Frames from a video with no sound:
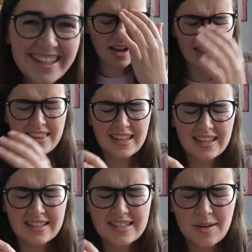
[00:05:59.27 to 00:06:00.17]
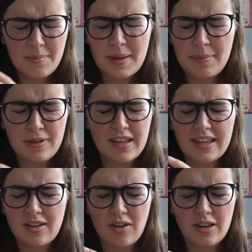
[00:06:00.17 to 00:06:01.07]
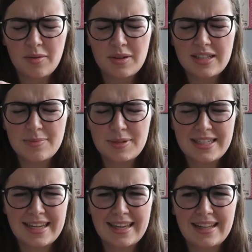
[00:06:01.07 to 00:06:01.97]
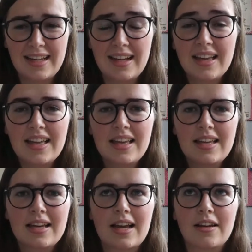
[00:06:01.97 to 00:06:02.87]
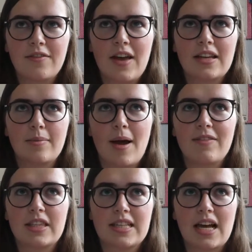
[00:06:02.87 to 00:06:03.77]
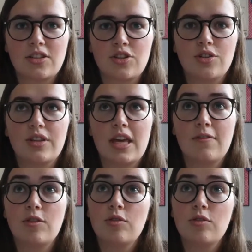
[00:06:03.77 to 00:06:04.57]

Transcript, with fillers: I think some people in Collingwood particular kind of end up having this attitude that if